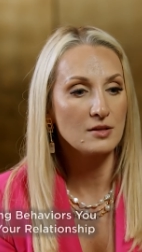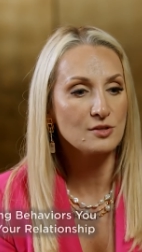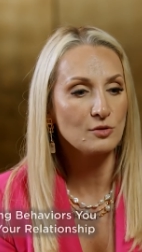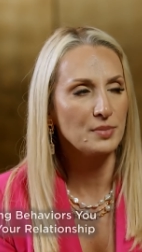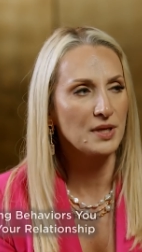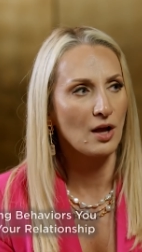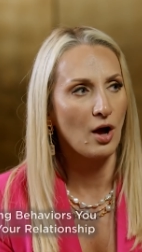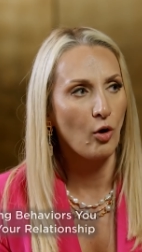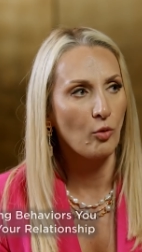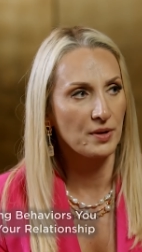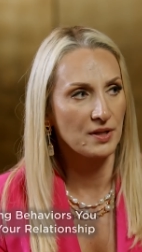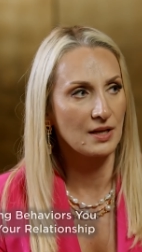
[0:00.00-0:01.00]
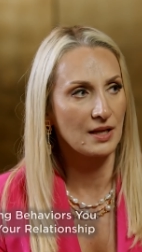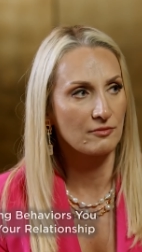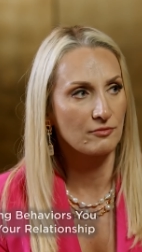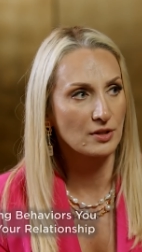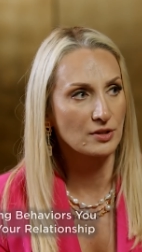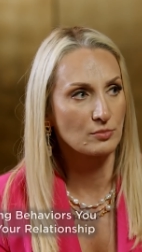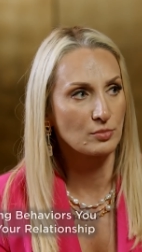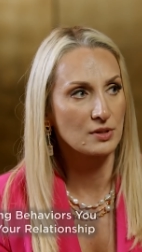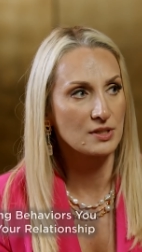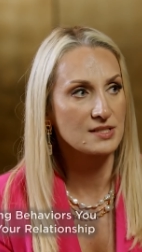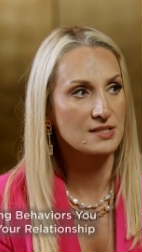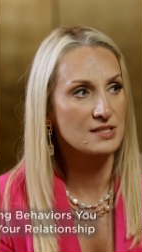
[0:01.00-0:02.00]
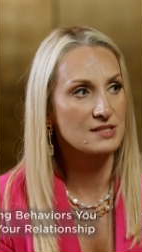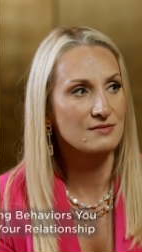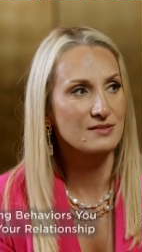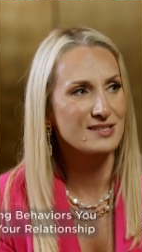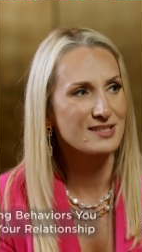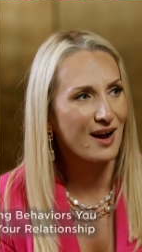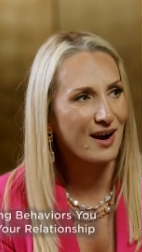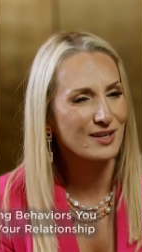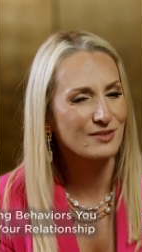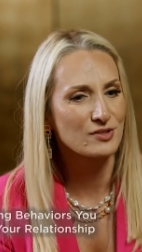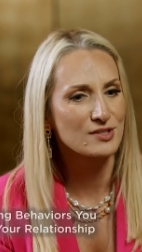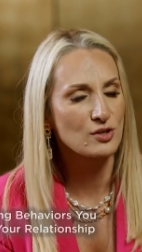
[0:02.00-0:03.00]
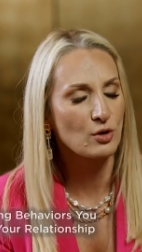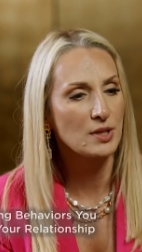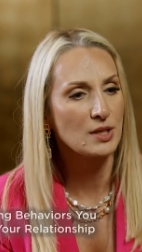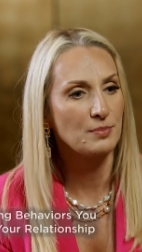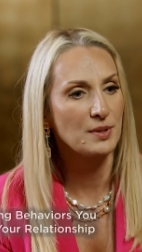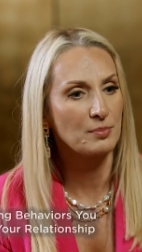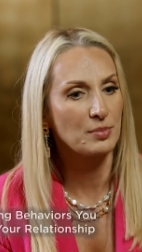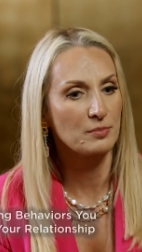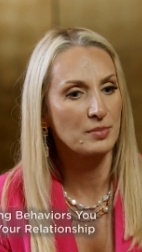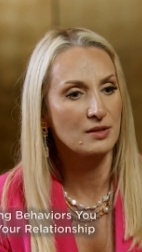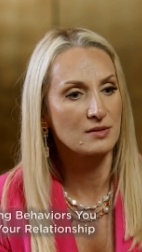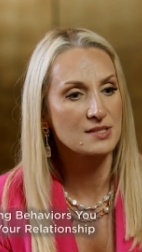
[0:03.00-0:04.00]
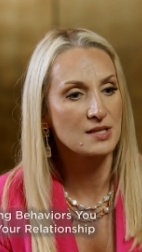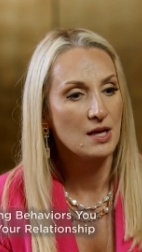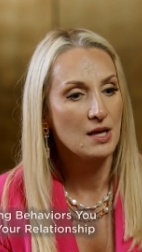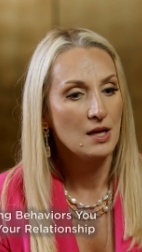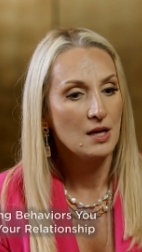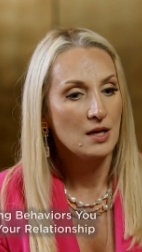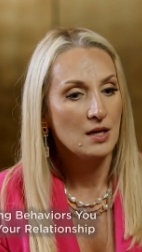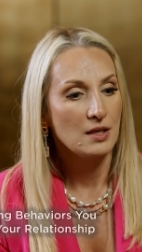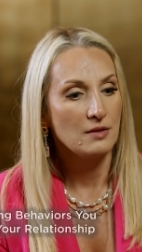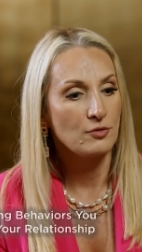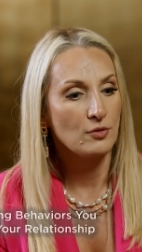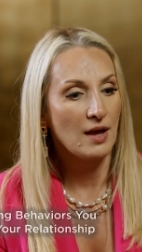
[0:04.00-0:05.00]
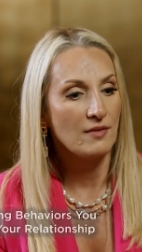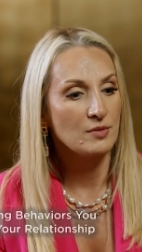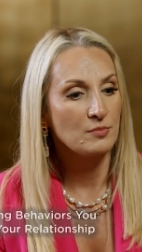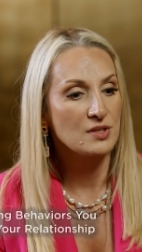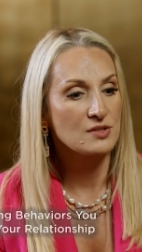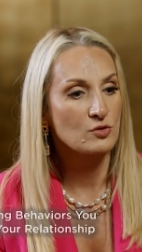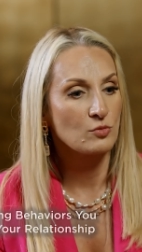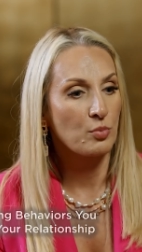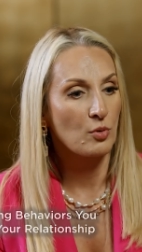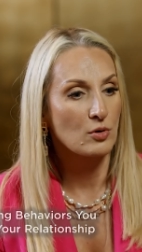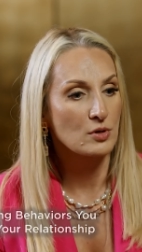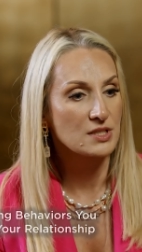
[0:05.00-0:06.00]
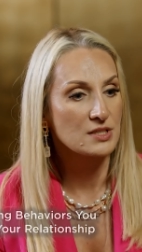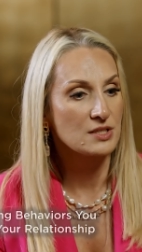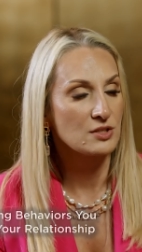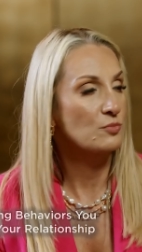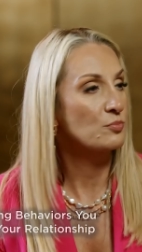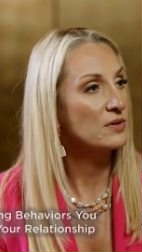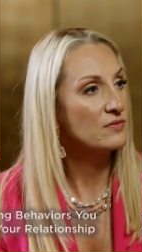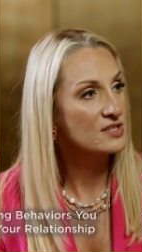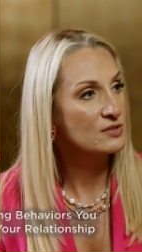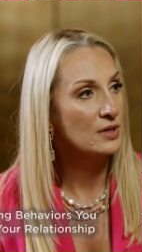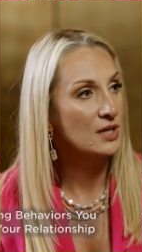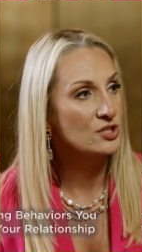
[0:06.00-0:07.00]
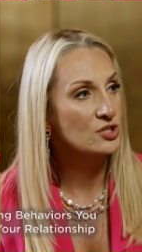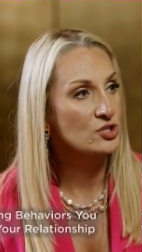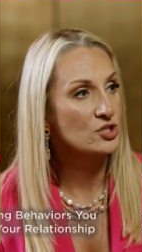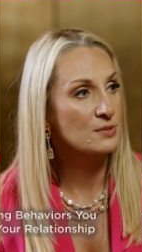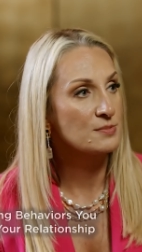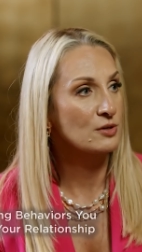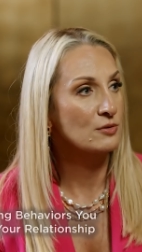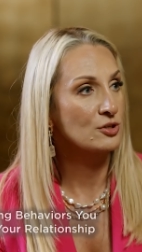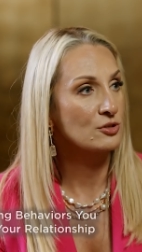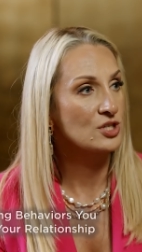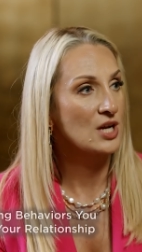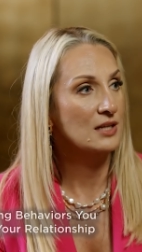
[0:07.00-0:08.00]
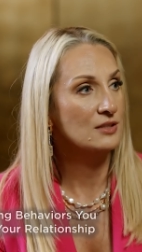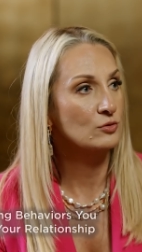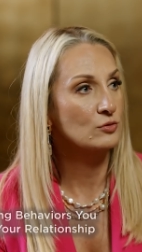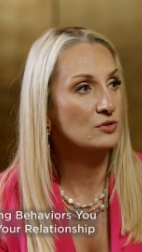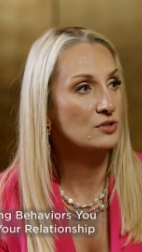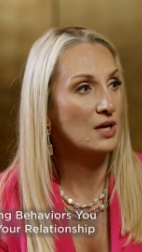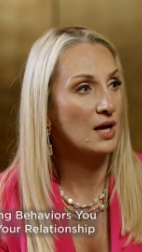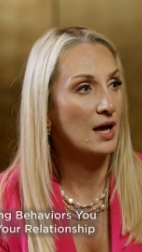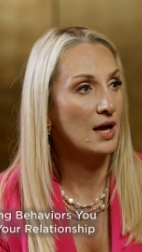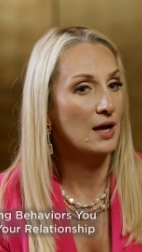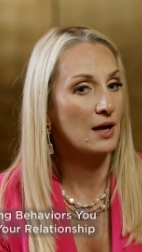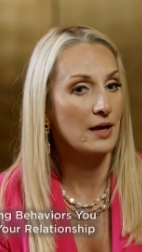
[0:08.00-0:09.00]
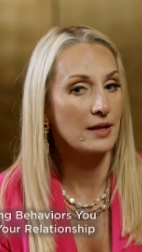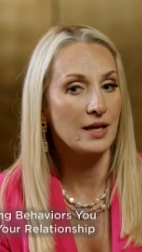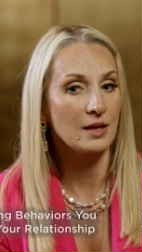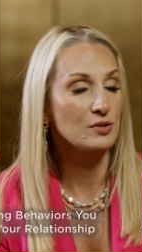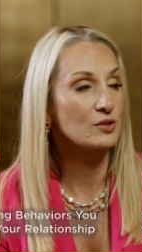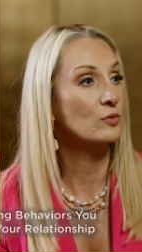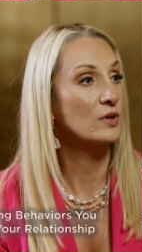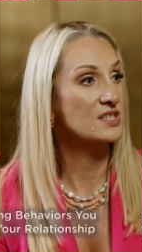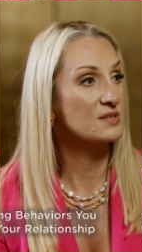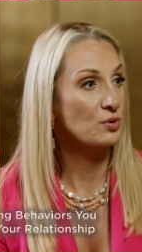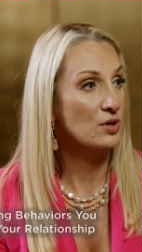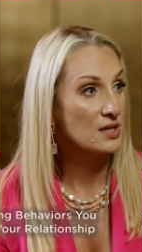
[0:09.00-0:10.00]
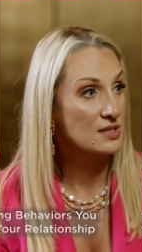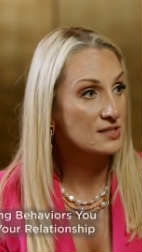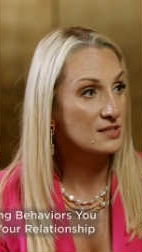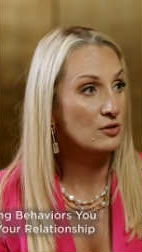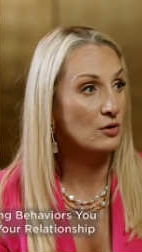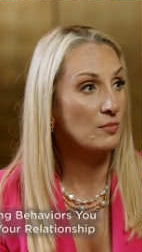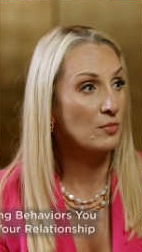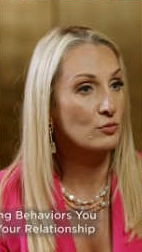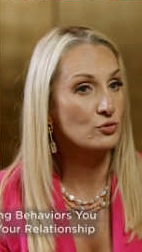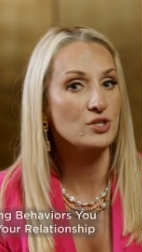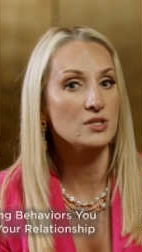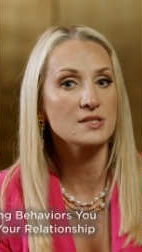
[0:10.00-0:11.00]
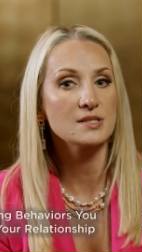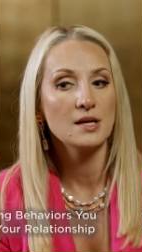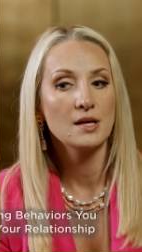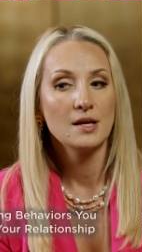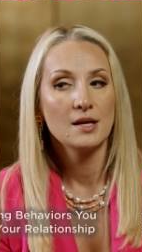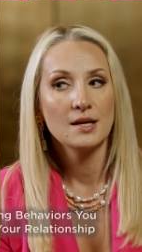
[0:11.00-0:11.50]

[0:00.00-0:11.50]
Also being open, like vulnerable. It's hard for so many people, because if you haven't been supported in your previous relationships or in your childhood, and able to express your emotions,